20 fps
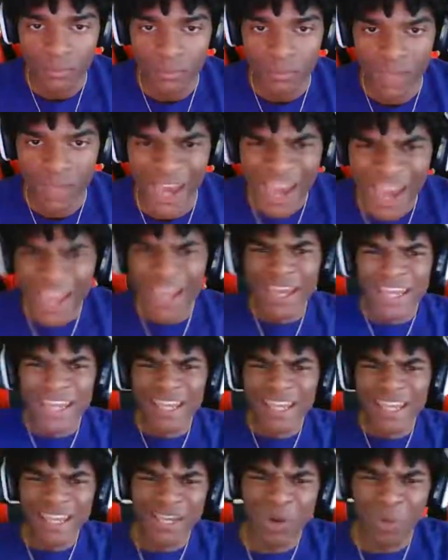
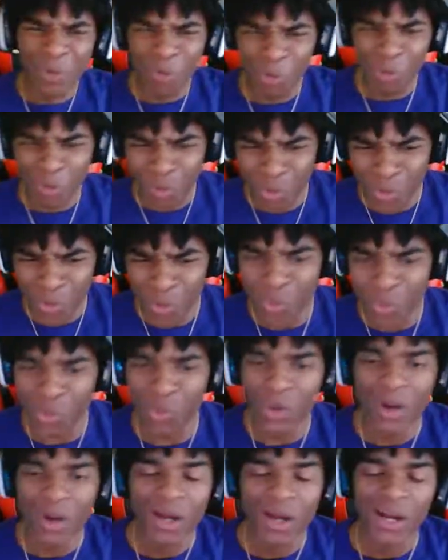Hey!
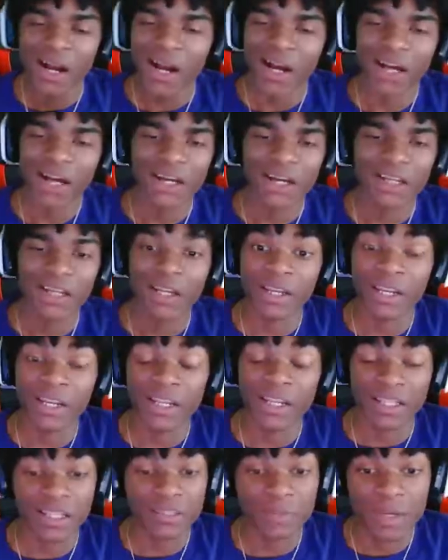Ooh! I
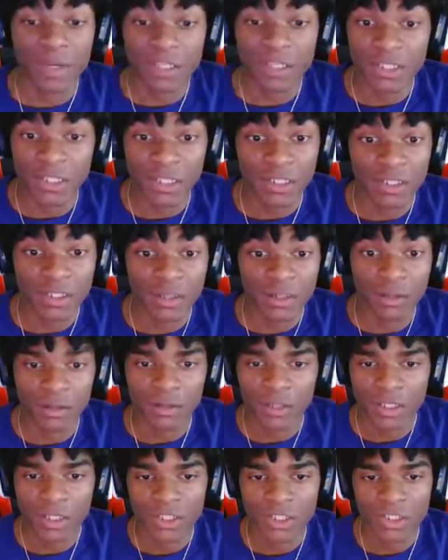that's basically a dunk.
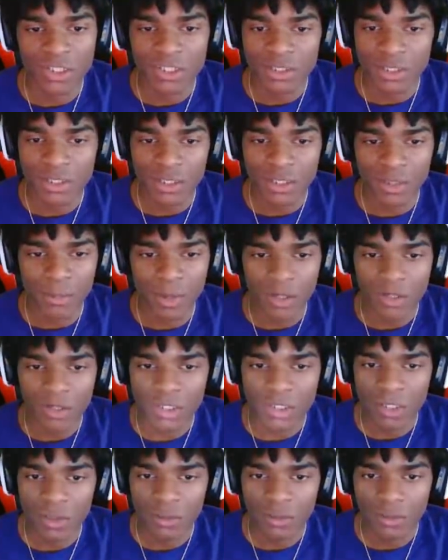It just bounced
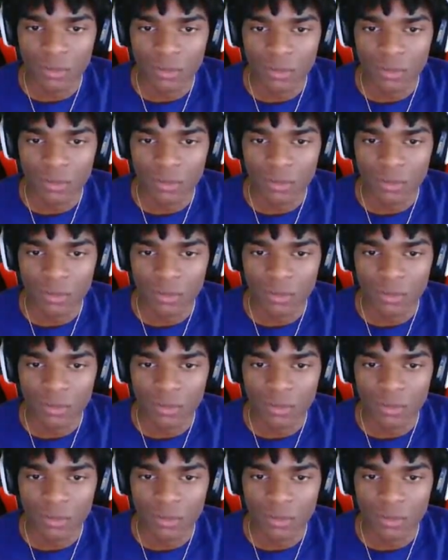out.